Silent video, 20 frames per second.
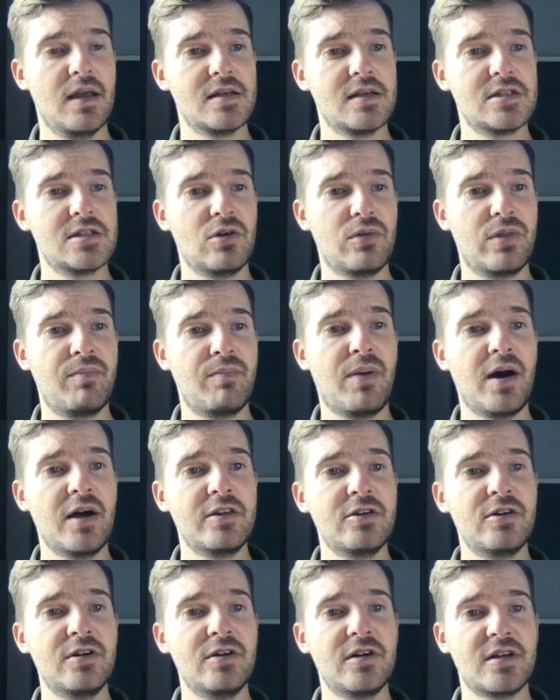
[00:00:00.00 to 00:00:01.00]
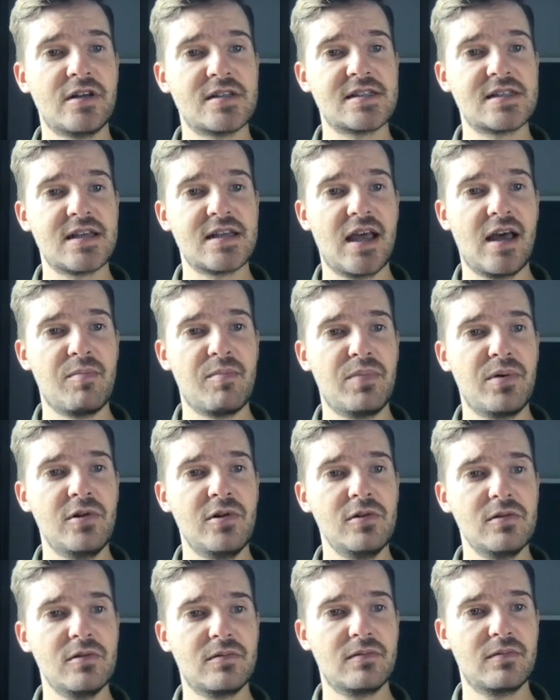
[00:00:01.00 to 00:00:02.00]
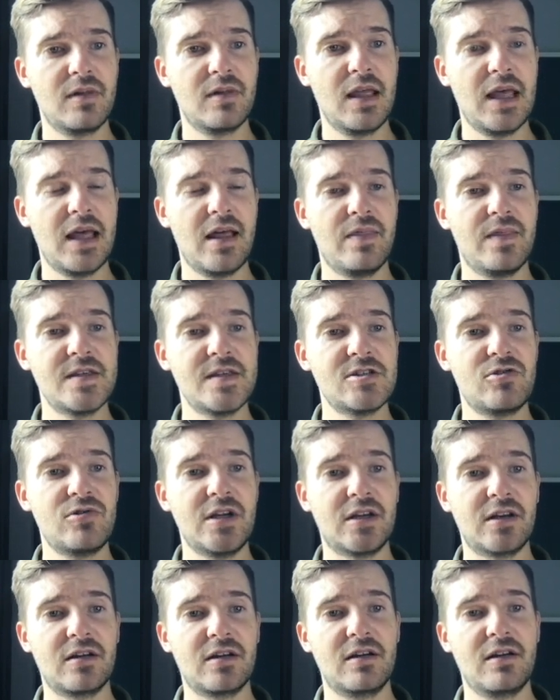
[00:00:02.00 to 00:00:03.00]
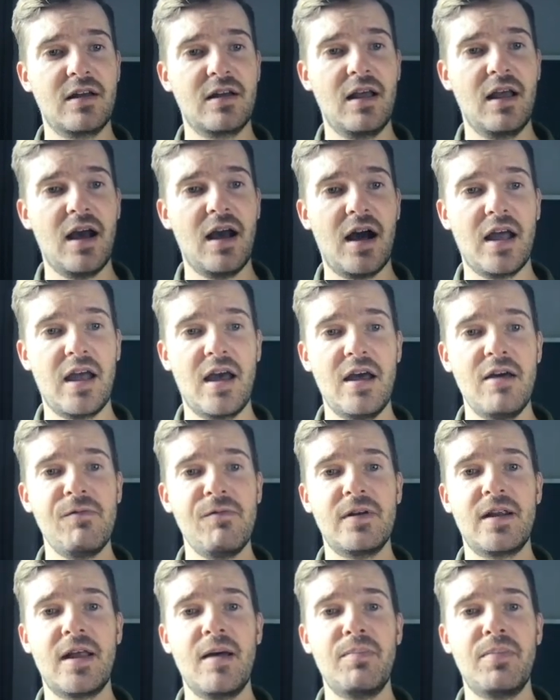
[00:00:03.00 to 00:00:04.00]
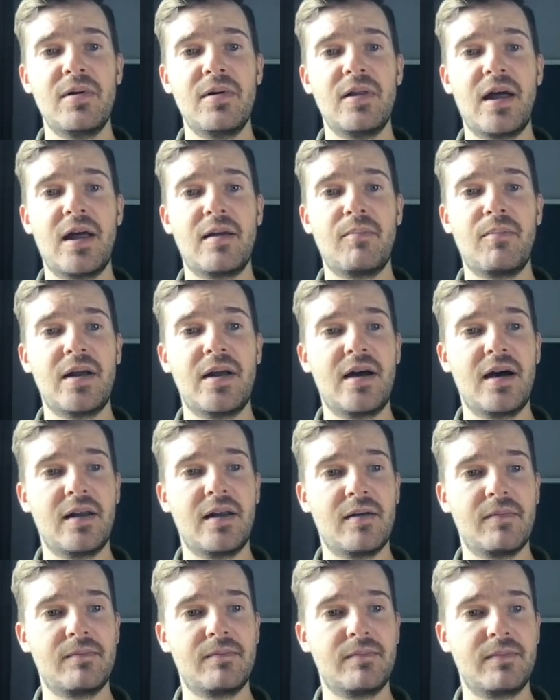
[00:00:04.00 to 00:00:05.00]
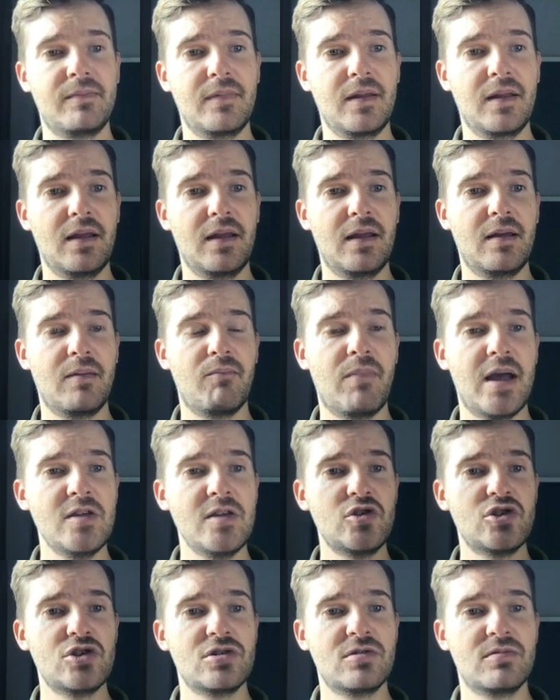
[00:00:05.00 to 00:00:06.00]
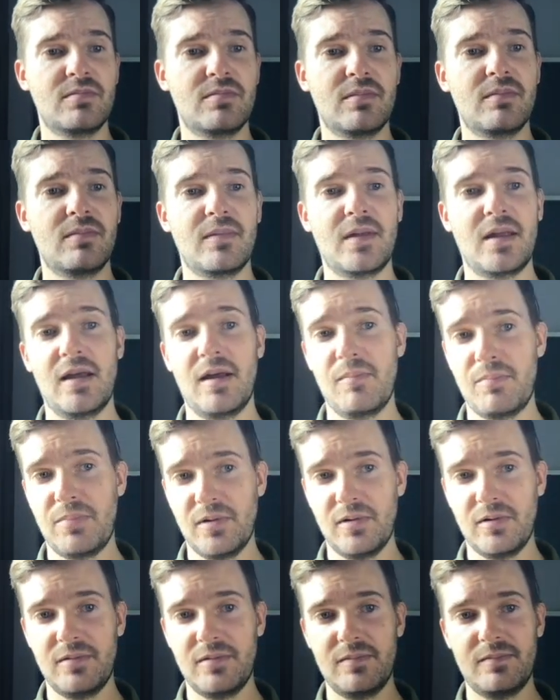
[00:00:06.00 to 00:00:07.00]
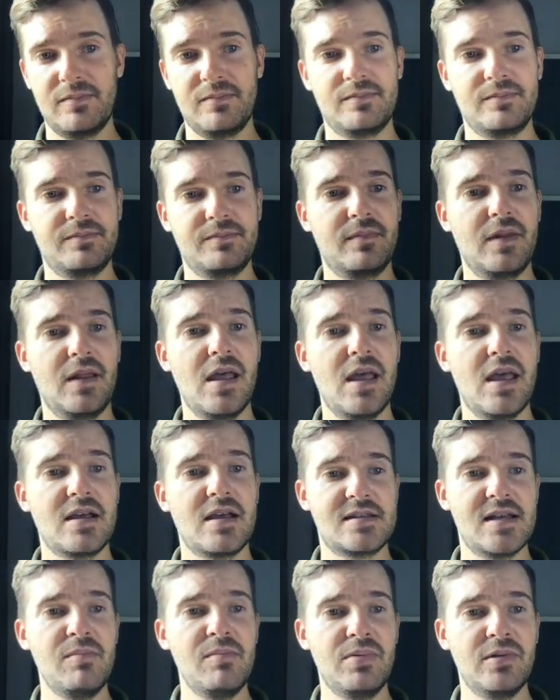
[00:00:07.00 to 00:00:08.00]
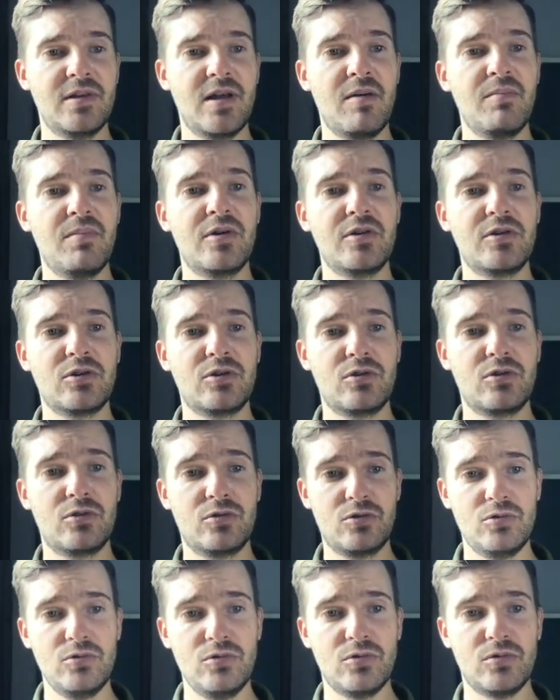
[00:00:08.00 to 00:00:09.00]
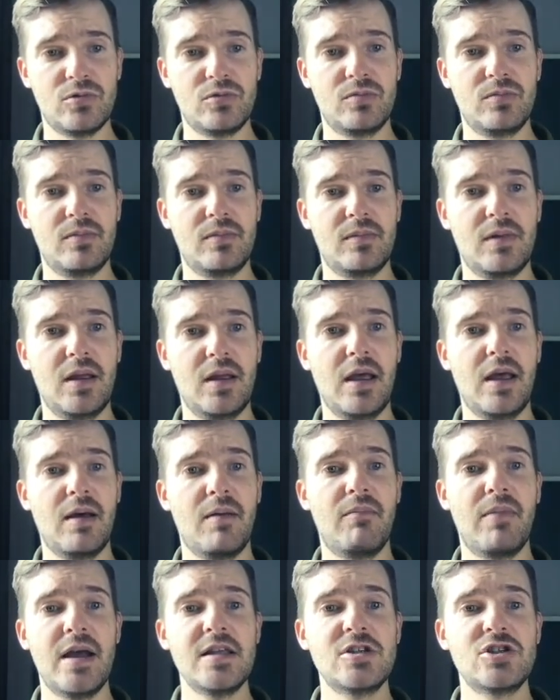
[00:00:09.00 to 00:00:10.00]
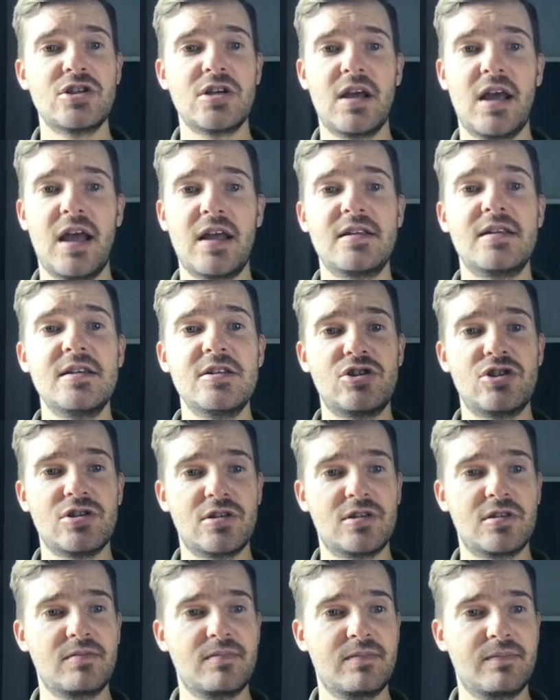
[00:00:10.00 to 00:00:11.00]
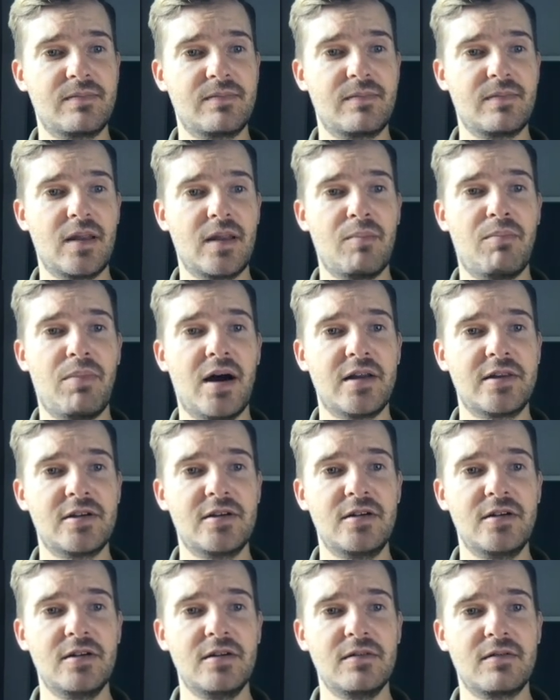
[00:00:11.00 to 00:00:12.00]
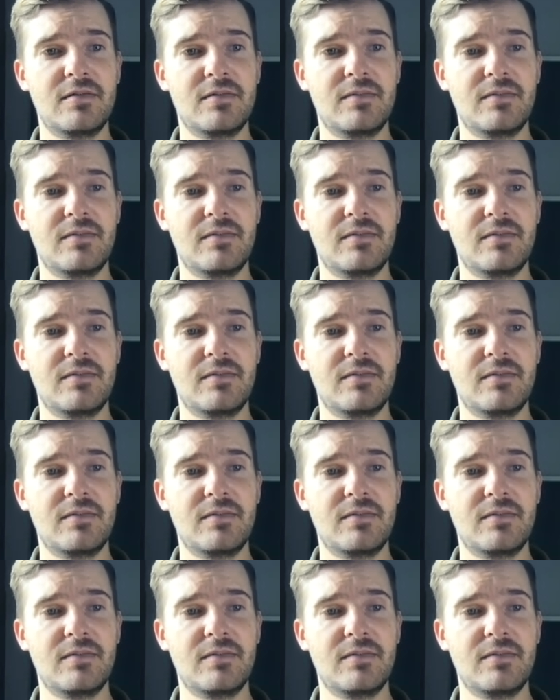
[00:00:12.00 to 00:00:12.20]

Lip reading: So the pattern is apple and the string. I have an apple and banana. Match apple. Example number 2, match a digit. Pattern